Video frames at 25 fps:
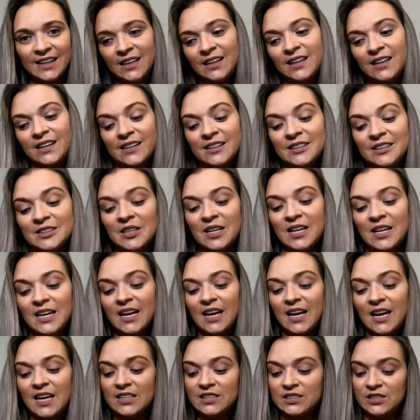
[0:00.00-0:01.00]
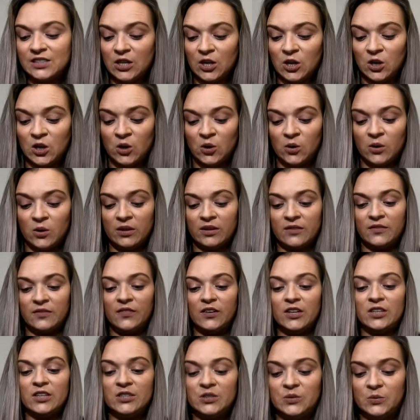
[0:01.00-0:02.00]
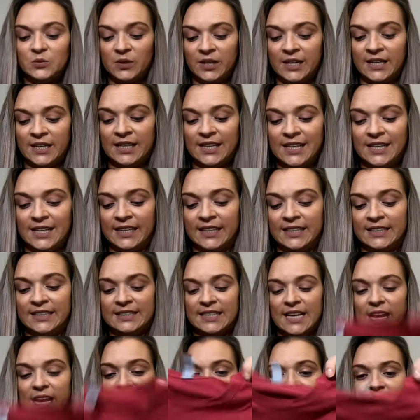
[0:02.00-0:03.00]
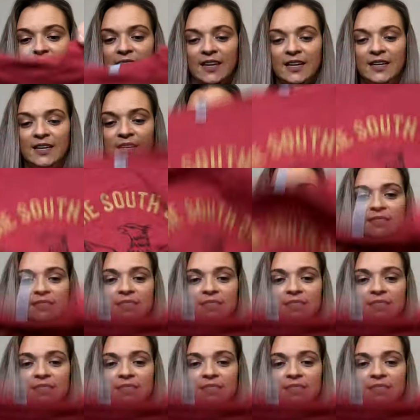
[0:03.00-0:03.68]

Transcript: yeah. So the first one is this.